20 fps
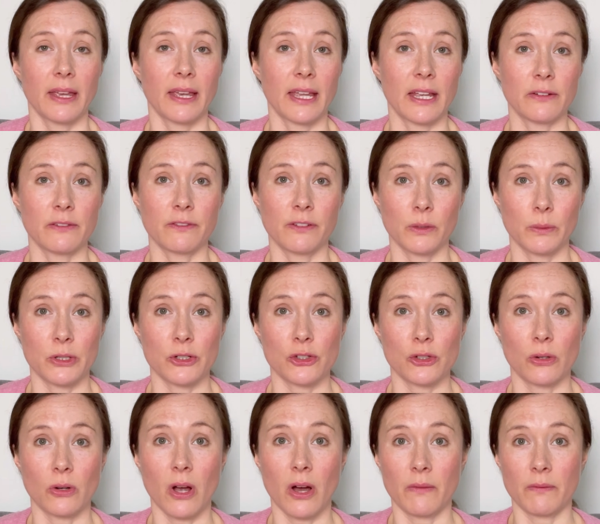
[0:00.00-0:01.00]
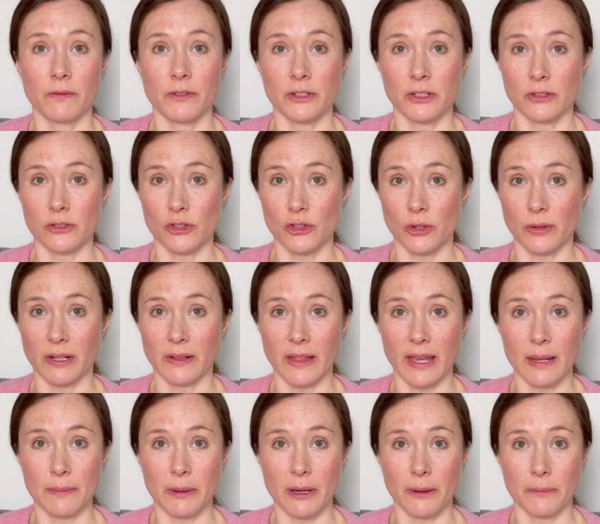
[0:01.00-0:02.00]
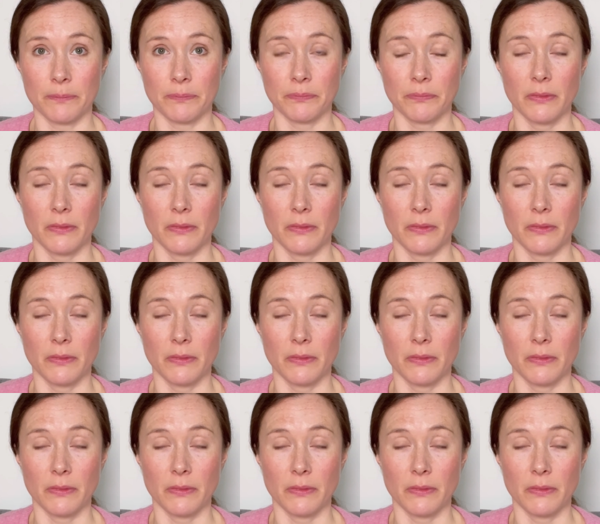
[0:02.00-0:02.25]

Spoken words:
influence your confidence during labour.